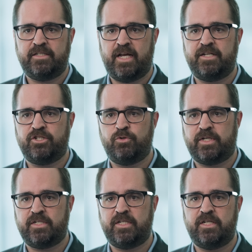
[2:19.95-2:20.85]
tends to
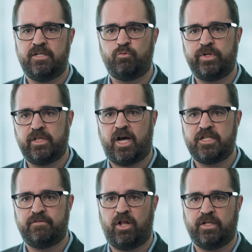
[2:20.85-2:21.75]
exceed
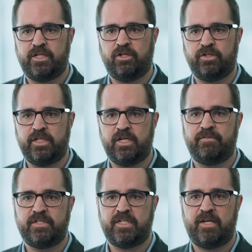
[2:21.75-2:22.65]
realized volatility of
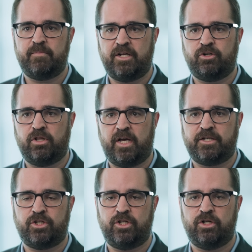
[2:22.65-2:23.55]
the same
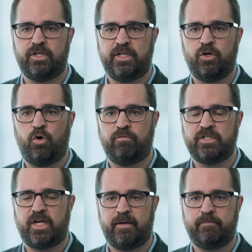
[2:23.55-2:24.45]
underlying security over
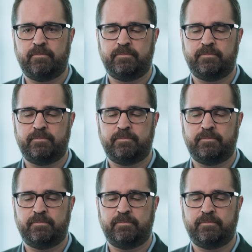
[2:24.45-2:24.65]
time.